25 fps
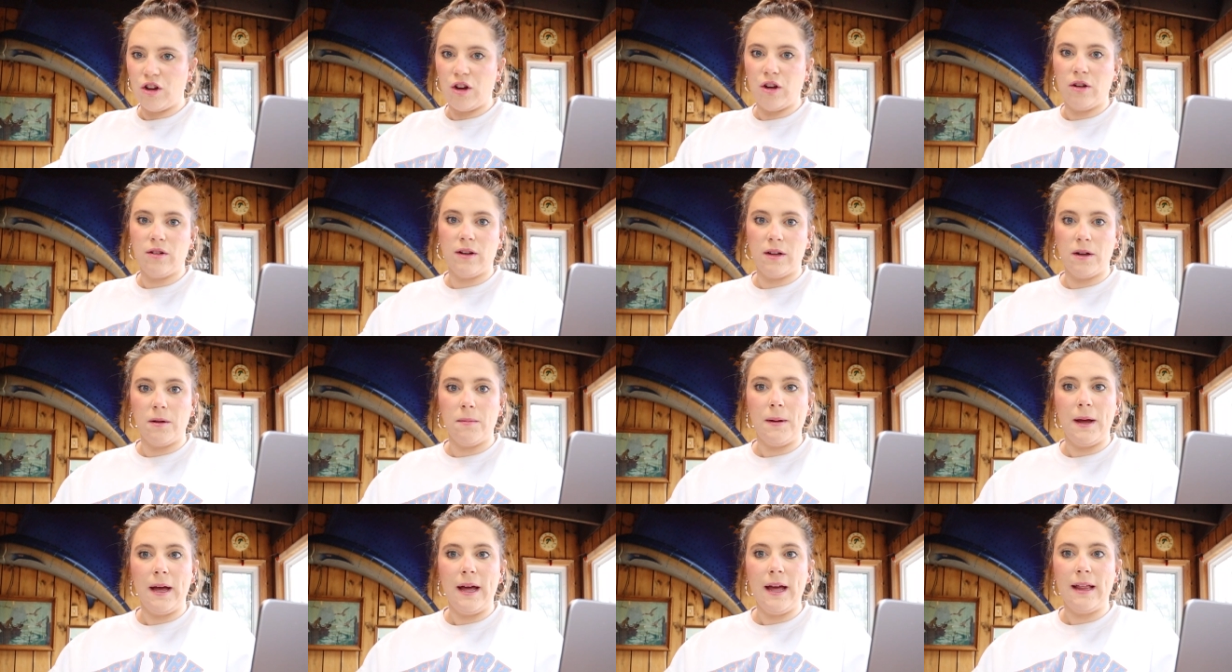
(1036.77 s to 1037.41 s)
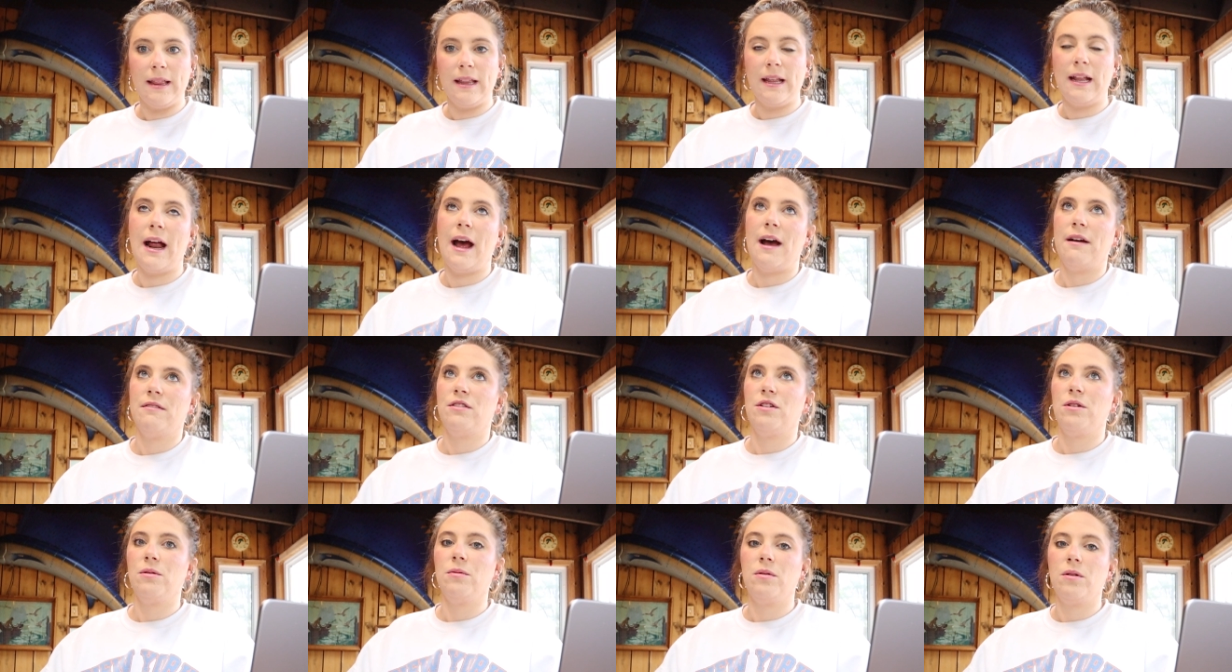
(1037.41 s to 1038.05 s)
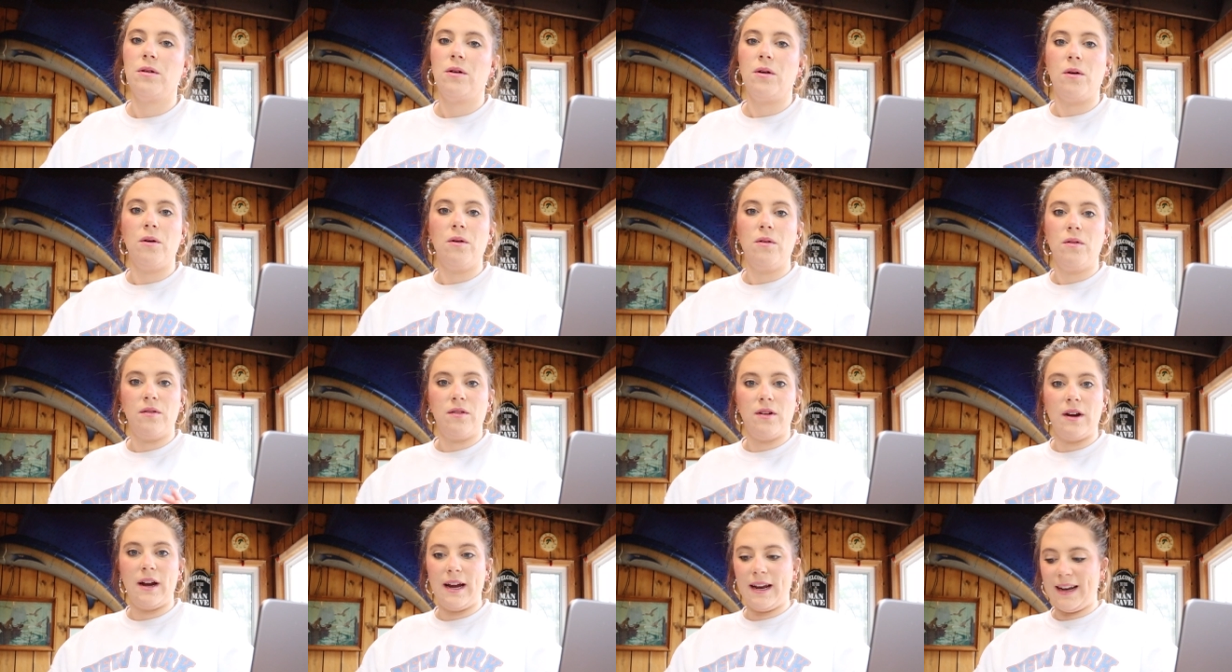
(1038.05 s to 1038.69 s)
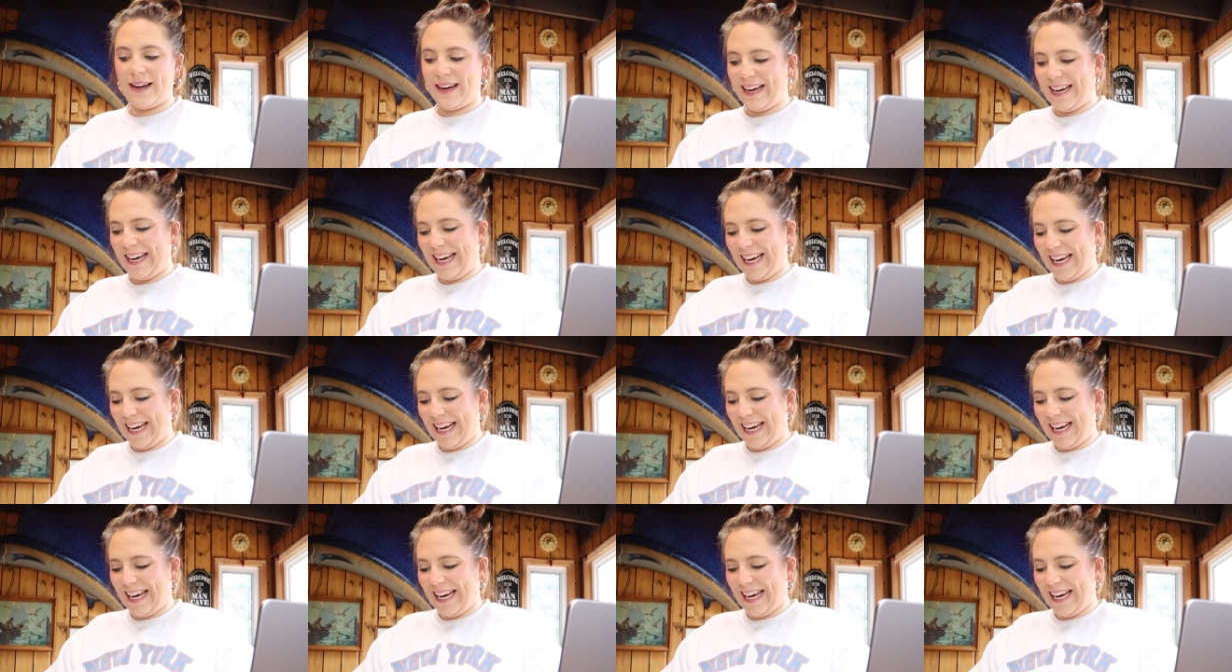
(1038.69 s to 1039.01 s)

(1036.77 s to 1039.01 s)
show you a little bit, and then after we'll go over it.